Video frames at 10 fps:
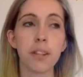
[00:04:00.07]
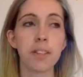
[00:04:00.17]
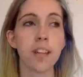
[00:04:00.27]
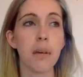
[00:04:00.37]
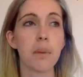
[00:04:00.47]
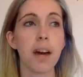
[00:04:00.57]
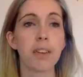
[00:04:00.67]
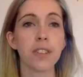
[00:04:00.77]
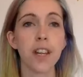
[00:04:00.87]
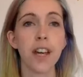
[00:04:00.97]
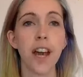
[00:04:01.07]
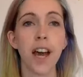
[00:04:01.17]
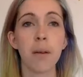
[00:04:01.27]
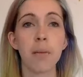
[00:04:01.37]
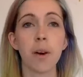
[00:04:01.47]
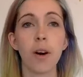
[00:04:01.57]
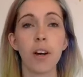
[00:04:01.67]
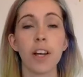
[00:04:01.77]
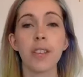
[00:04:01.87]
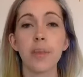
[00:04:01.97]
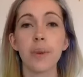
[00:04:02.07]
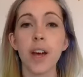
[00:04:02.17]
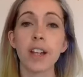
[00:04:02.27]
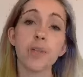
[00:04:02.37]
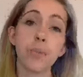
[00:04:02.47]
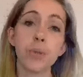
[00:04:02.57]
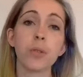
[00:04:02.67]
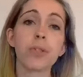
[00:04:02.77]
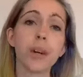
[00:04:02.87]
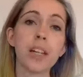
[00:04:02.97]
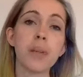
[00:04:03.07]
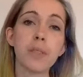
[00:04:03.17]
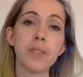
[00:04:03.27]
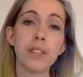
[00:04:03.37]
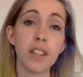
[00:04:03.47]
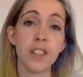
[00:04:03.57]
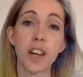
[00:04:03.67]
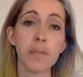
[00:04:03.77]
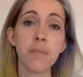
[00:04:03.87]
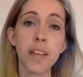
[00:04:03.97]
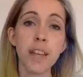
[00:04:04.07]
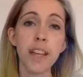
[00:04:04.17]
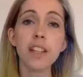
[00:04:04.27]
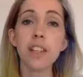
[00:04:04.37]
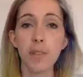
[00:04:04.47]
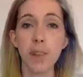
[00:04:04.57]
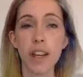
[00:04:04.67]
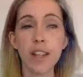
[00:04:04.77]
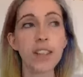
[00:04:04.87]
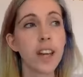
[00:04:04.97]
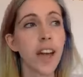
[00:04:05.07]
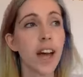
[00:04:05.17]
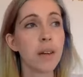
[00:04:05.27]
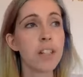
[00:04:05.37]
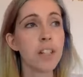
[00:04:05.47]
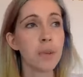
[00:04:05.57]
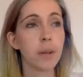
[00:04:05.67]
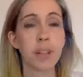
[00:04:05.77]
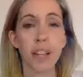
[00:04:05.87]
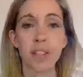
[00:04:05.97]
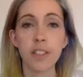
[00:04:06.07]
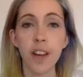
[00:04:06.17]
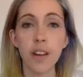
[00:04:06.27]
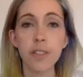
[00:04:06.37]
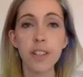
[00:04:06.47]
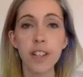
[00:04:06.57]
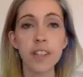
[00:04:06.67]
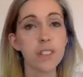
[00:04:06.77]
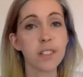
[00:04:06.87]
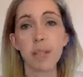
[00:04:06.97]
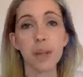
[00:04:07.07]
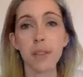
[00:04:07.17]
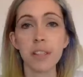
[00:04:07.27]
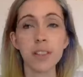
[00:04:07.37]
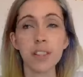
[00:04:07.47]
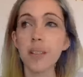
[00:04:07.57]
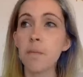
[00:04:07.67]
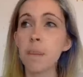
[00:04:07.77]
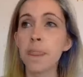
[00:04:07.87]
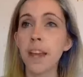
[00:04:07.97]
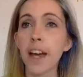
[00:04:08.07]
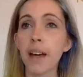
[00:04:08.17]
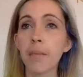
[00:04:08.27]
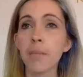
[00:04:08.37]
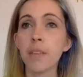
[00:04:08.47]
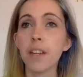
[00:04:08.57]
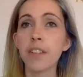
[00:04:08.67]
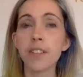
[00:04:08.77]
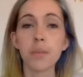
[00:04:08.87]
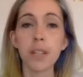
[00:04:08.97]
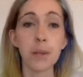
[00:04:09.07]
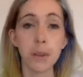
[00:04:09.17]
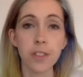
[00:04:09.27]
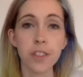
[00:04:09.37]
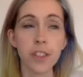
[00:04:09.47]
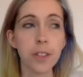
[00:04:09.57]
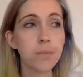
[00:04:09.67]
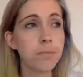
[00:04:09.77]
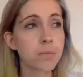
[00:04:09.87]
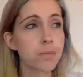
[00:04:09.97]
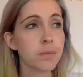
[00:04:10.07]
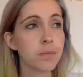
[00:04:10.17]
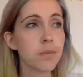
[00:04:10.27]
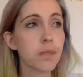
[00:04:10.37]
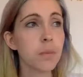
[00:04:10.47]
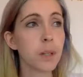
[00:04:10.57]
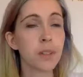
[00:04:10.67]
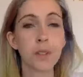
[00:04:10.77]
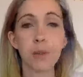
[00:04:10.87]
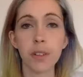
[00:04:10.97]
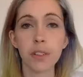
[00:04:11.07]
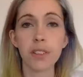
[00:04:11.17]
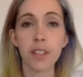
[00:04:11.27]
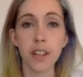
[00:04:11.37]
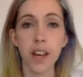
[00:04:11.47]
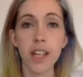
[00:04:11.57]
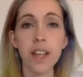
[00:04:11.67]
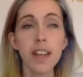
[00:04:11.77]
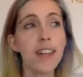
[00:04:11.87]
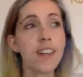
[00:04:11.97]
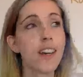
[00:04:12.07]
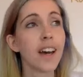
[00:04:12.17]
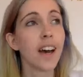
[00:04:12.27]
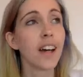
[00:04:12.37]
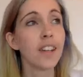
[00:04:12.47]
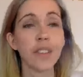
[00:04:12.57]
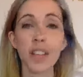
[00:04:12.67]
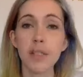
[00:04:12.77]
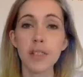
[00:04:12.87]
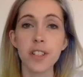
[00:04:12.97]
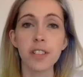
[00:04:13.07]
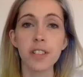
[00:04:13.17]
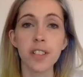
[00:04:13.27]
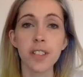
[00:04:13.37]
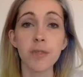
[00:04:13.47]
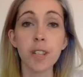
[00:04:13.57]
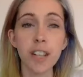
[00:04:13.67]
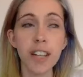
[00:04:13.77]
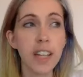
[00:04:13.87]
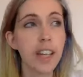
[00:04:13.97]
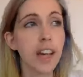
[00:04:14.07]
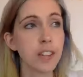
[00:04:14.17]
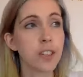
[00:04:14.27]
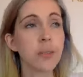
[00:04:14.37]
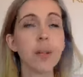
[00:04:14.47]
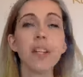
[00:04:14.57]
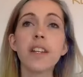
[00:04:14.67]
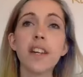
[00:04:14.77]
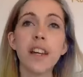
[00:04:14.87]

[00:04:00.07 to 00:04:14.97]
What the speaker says: to step out in the way towards where he was going to die. He knew that. He knew where he had to go. Doesn't mean it was easy. It doesn't mean he wanted to, because who wants to die? I don't think even Jesus did, really, as a human.